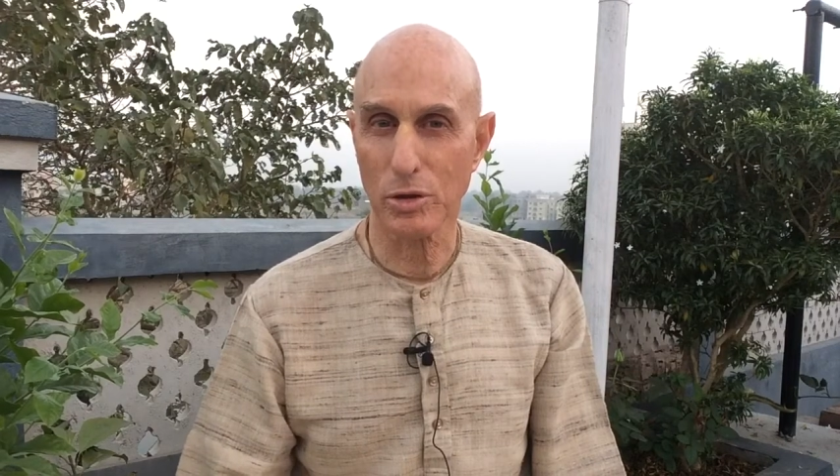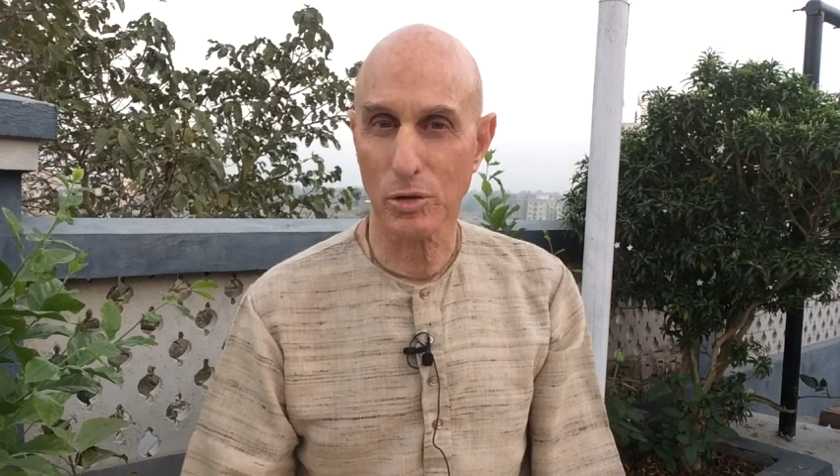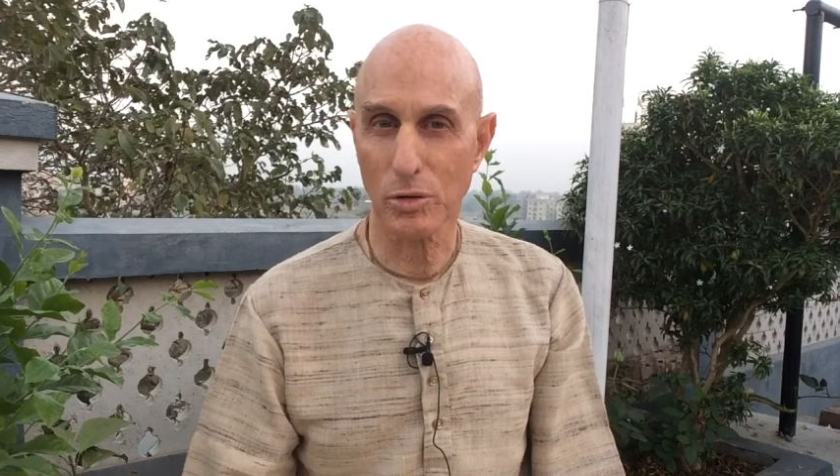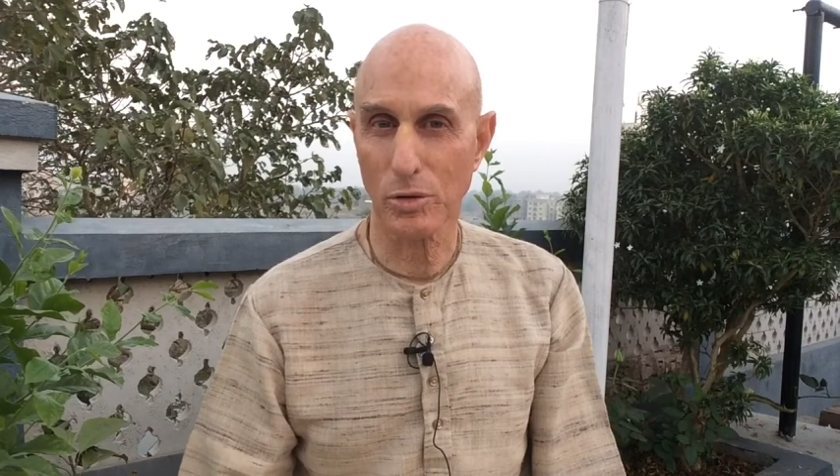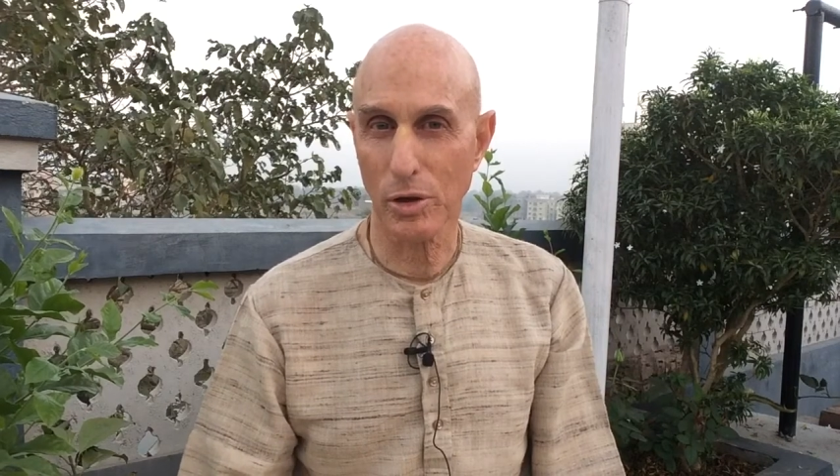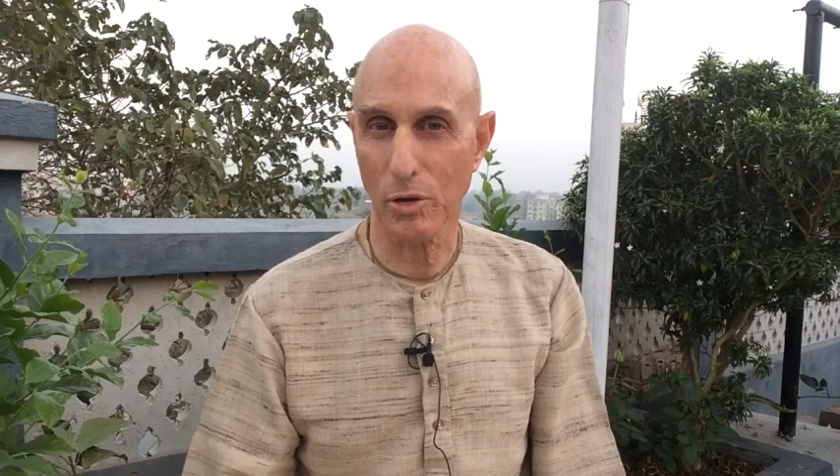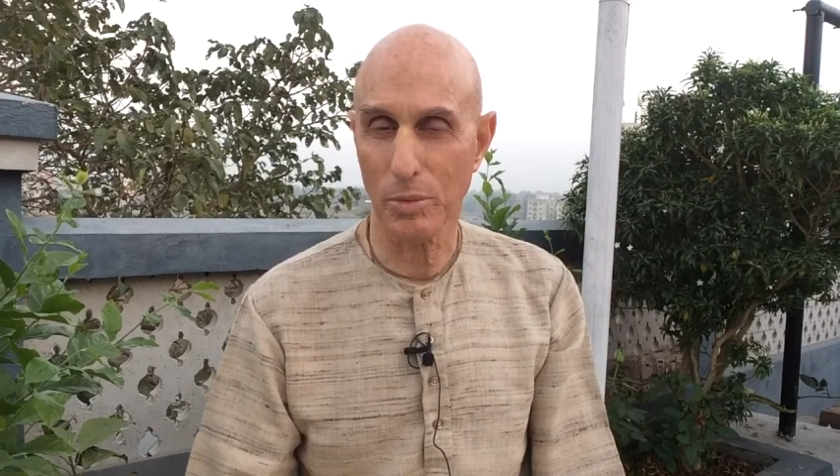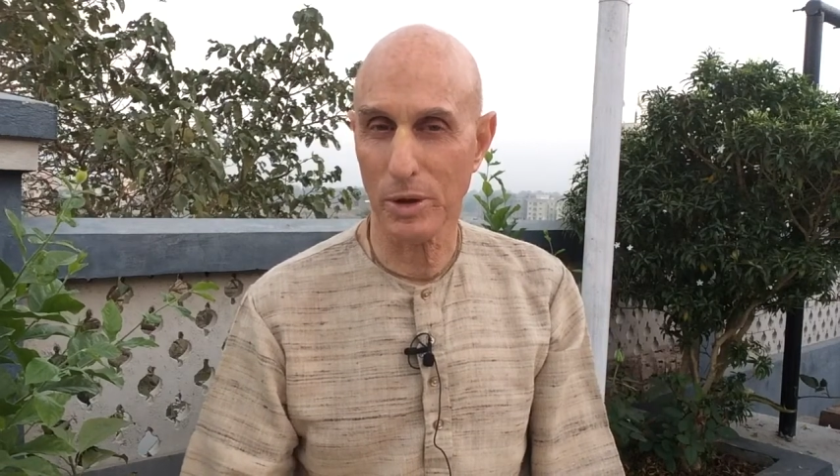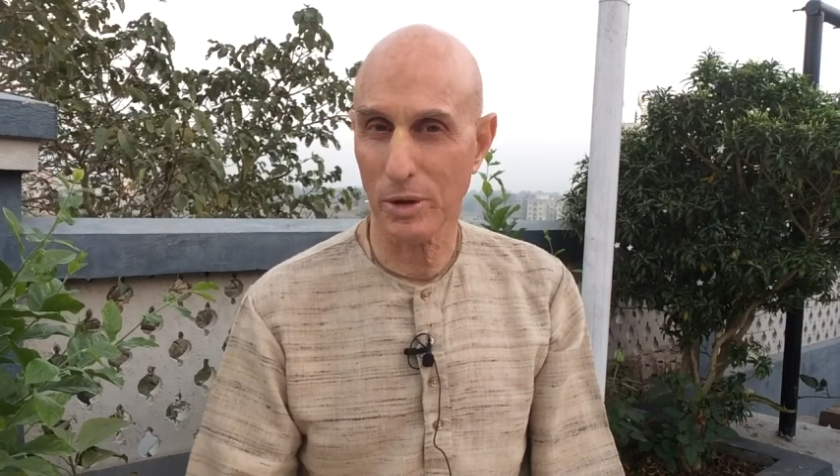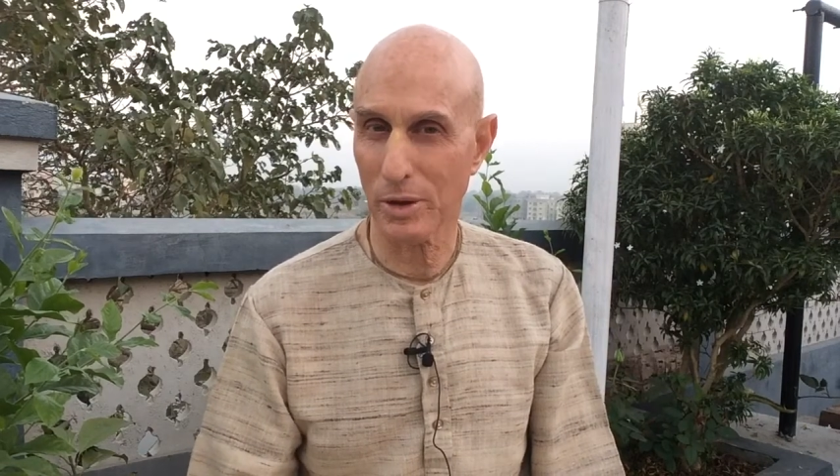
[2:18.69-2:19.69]
to grow
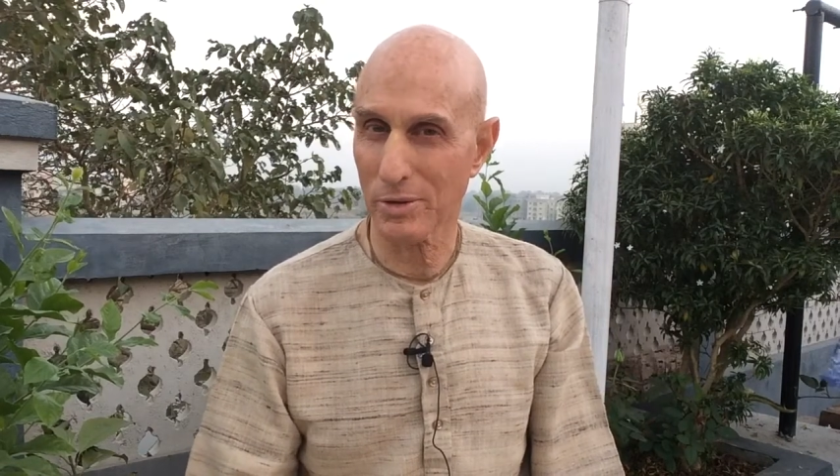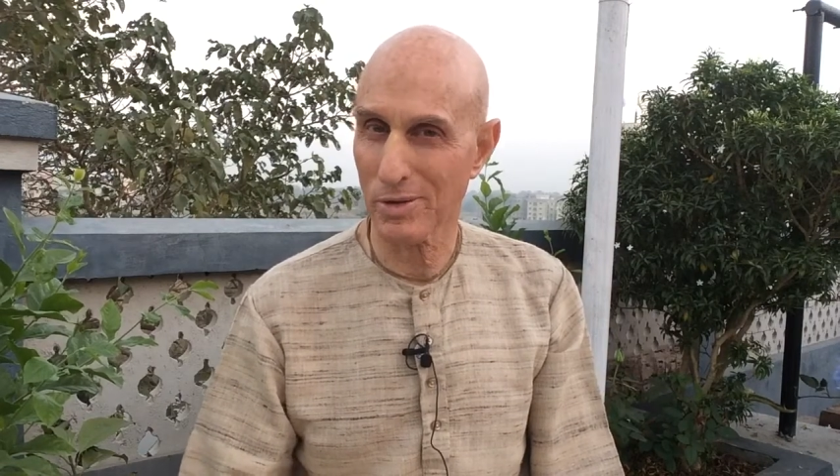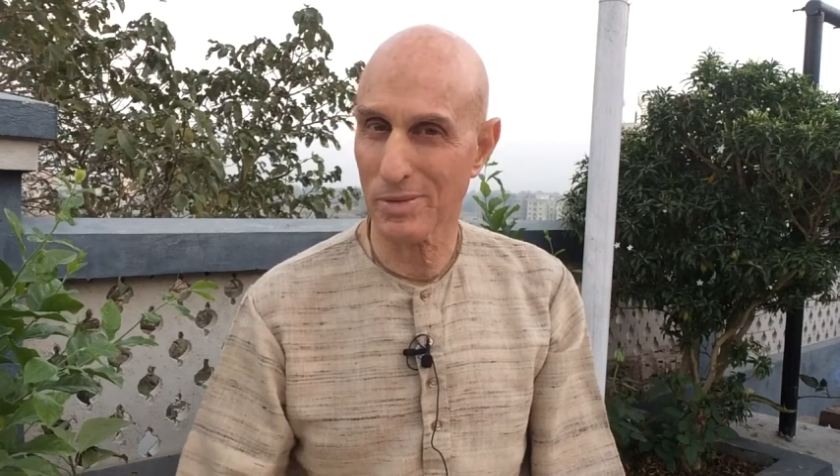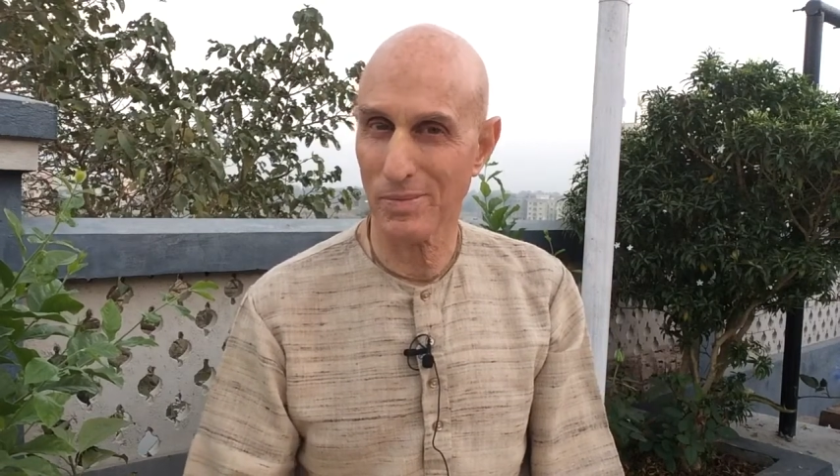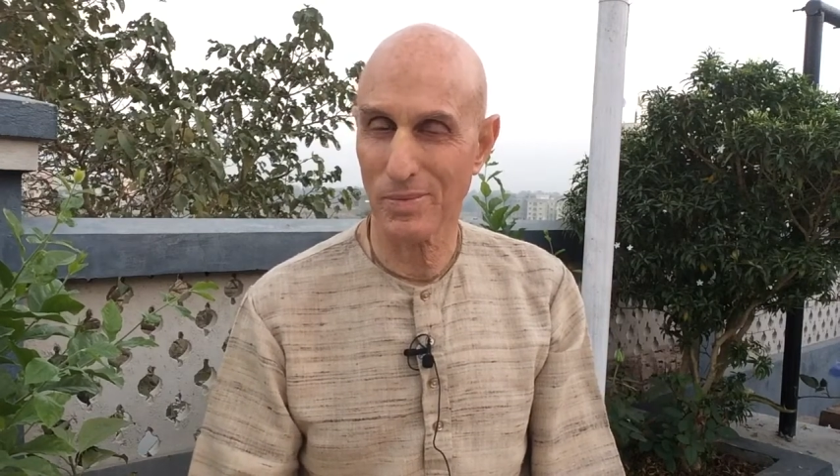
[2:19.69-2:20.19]
because